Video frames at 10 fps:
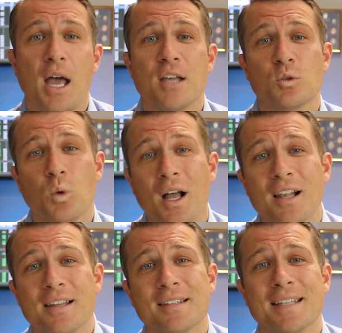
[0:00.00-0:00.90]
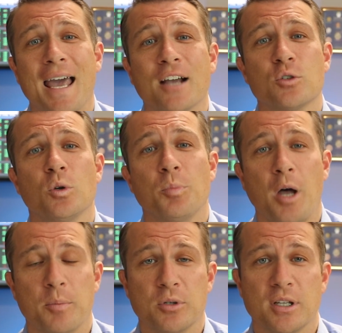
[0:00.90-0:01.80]
as well as actual
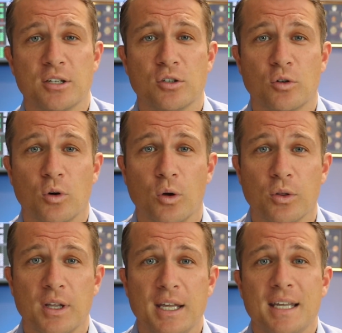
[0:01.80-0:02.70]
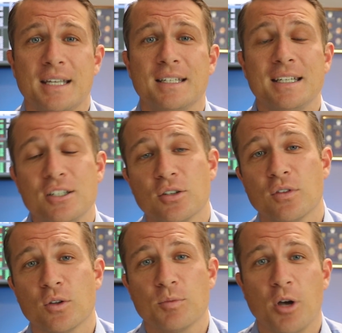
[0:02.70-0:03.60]
population growth in each of
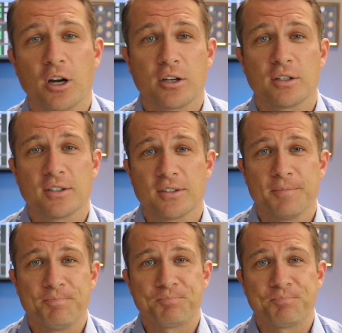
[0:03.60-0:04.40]
those markets.